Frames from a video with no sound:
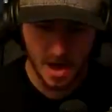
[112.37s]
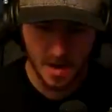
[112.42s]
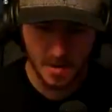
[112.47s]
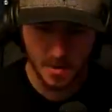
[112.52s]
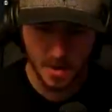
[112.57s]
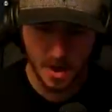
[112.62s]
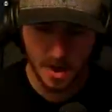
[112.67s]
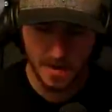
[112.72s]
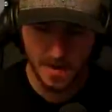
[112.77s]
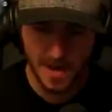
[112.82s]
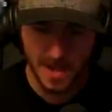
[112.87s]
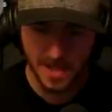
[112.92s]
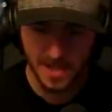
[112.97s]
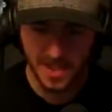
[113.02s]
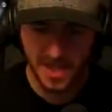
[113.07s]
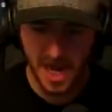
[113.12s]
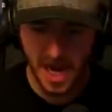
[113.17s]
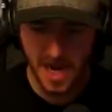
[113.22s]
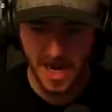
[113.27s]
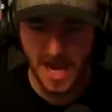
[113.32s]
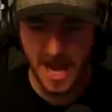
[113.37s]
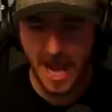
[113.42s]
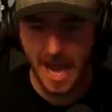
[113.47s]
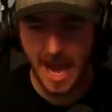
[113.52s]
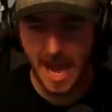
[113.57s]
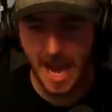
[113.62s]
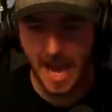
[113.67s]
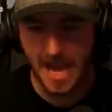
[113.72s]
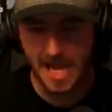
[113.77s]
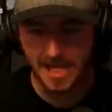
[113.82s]
I'm right on that Gina
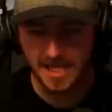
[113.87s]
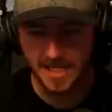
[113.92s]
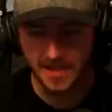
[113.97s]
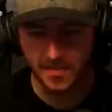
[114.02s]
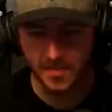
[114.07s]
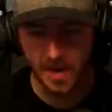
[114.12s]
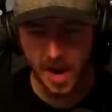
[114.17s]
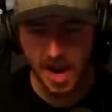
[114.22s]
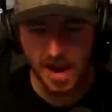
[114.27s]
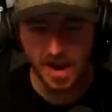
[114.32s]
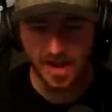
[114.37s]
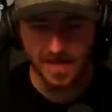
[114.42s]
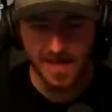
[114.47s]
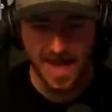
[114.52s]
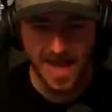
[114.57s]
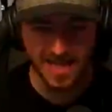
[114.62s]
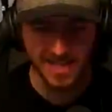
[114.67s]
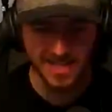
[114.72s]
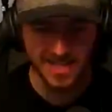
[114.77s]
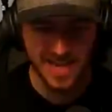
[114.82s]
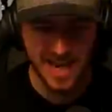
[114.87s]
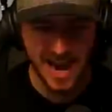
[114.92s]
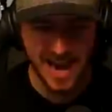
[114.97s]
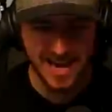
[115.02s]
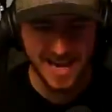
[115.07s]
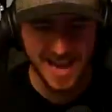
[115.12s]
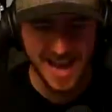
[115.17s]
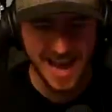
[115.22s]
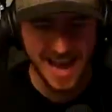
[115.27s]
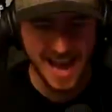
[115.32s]
ass. Right on that
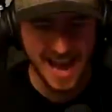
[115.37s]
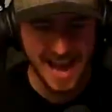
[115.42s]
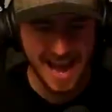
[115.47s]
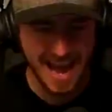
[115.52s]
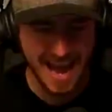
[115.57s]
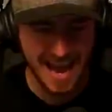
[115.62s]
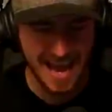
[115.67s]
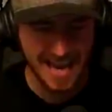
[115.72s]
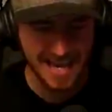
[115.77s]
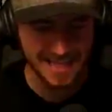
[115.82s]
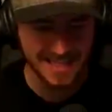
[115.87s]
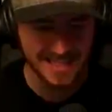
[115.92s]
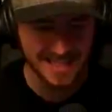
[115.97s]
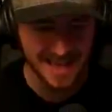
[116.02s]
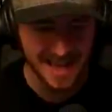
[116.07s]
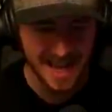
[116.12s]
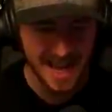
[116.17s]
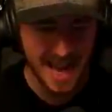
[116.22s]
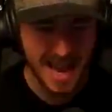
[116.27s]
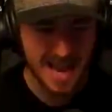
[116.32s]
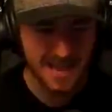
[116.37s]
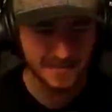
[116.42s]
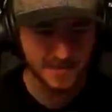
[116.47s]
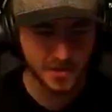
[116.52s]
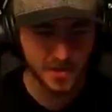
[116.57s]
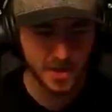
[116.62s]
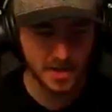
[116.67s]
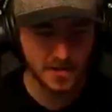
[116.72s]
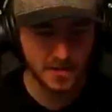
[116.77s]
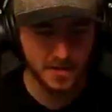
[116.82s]
Gina ass.
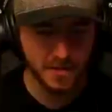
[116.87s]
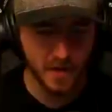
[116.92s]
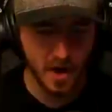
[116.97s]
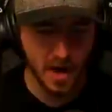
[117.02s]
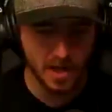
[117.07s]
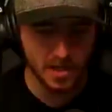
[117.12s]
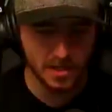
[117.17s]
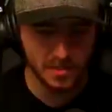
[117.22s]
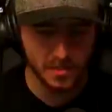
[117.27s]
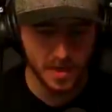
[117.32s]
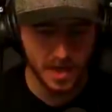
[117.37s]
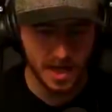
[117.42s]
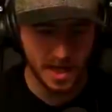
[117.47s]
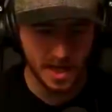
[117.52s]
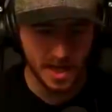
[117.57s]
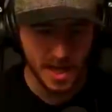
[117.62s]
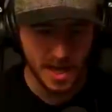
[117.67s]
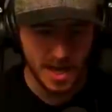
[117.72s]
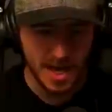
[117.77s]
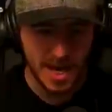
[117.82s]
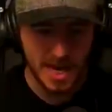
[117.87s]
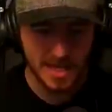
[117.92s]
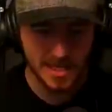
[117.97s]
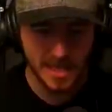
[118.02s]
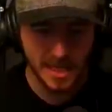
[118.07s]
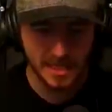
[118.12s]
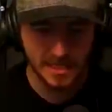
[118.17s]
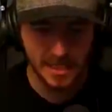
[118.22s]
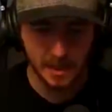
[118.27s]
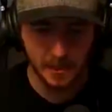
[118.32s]
After he fucked me. He
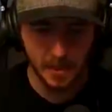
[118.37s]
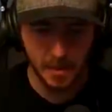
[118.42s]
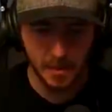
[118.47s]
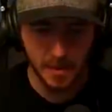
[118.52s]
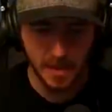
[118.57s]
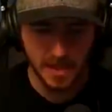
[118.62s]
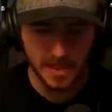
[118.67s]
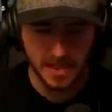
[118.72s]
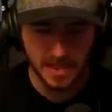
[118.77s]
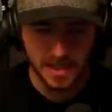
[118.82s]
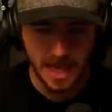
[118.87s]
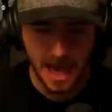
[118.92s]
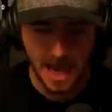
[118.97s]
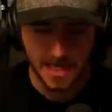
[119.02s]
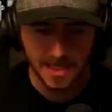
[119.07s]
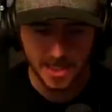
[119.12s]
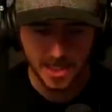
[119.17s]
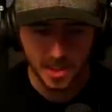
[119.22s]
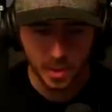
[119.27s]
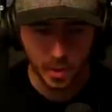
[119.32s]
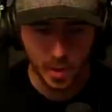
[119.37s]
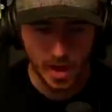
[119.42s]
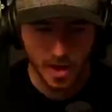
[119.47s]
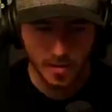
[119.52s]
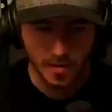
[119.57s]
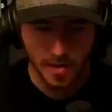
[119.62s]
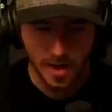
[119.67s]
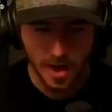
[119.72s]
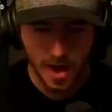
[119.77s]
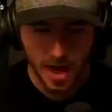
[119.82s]
thinks I'm going to be nice to him?
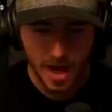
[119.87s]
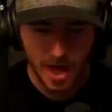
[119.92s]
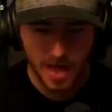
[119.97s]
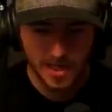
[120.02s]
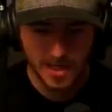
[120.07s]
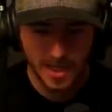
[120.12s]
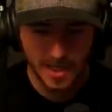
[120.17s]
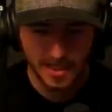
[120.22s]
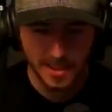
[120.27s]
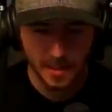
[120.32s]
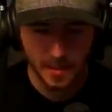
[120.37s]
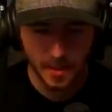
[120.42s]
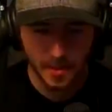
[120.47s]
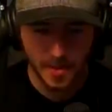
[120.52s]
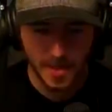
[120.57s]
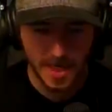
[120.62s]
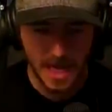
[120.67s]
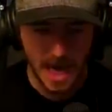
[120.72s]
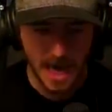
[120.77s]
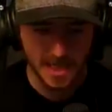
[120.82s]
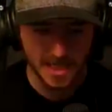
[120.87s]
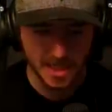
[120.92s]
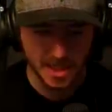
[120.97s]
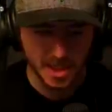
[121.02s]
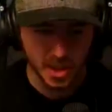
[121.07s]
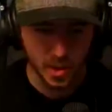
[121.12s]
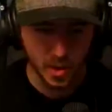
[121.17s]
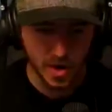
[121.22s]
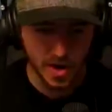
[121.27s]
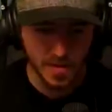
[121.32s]
He thinks I'm gonna be nice
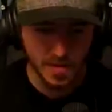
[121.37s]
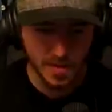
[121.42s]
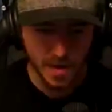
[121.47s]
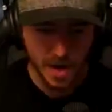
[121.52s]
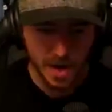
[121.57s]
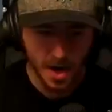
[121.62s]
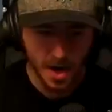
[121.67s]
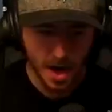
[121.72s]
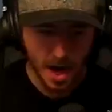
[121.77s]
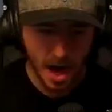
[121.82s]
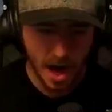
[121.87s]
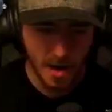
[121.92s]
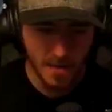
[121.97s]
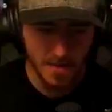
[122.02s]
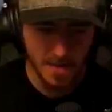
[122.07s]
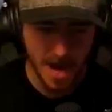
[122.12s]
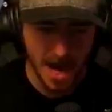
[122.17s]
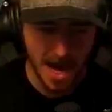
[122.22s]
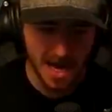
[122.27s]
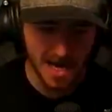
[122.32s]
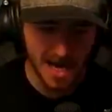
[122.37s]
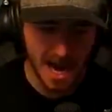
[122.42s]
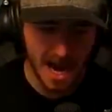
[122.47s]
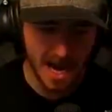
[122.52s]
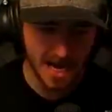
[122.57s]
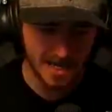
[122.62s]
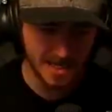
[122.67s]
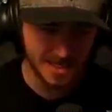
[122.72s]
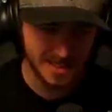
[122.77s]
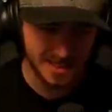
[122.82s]
to him? I'm not
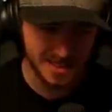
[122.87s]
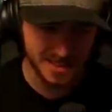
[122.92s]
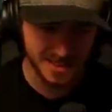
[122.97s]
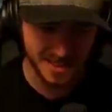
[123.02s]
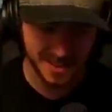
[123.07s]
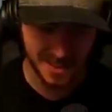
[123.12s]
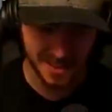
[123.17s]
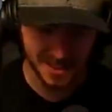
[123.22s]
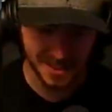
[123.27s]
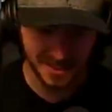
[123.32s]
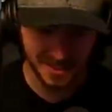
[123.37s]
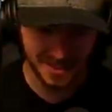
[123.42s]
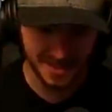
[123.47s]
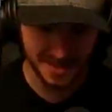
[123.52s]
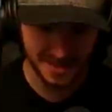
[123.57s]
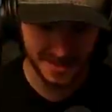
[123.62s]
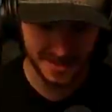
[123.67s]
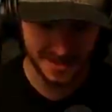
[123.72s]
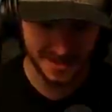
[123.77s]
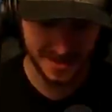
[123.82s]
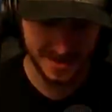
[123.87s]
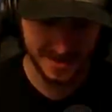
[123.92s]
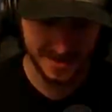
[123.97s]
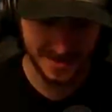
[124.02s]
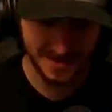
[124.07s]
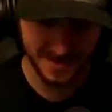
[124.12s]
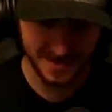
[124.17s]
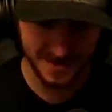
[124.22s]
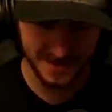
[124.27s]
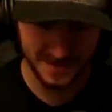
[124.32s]
nice. I'm
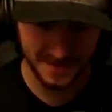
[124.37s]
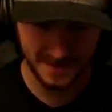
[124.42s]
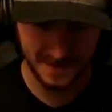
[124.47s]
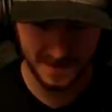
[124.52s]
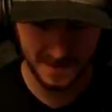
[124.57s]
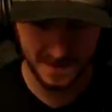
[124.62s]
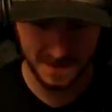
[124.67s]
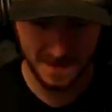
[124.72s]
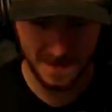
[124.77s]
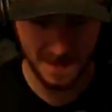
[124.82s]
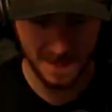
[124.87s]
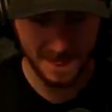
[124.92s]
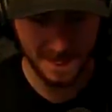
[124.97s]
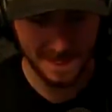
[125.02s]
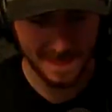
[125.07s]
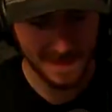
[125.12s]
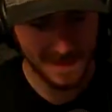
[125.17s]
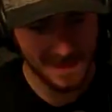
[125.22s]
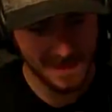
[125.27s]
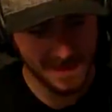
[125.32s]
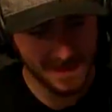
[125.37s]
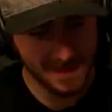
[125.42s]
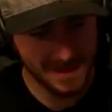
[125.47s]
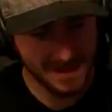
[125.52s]
gonna slip someone out. Right.